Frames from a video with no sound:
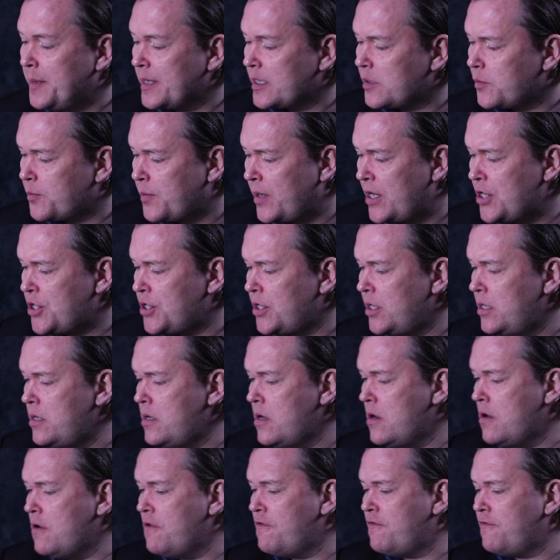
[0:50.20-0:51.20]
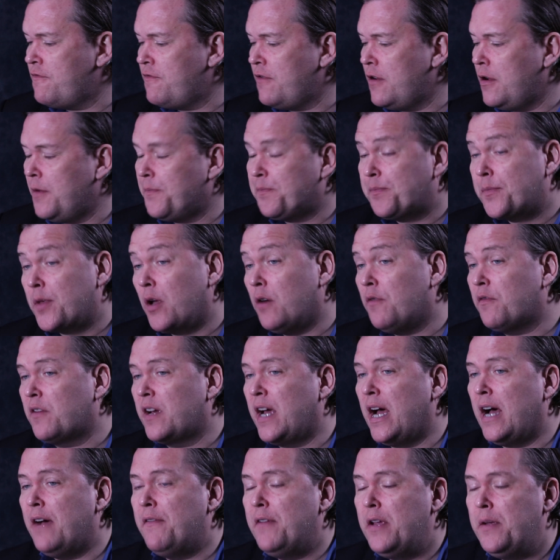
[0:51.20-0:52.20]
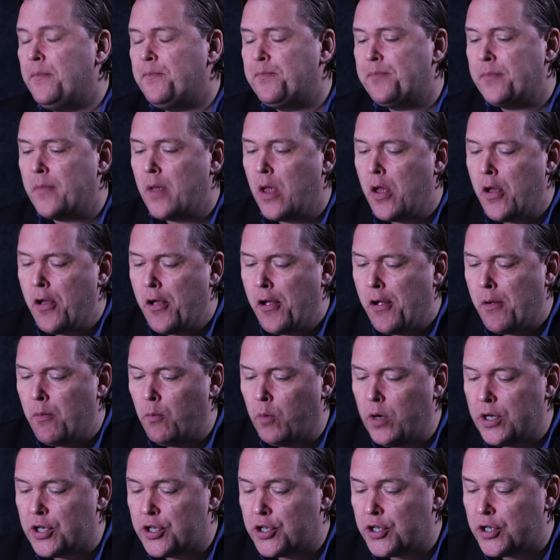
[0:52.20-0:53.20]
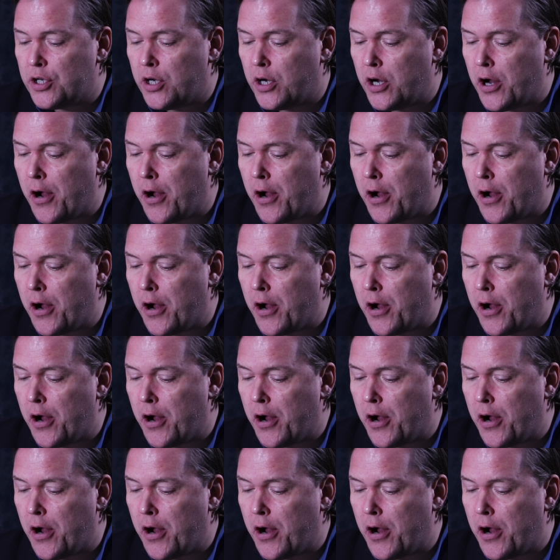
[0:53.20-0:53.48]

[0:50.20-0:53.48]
expression of Gavi, which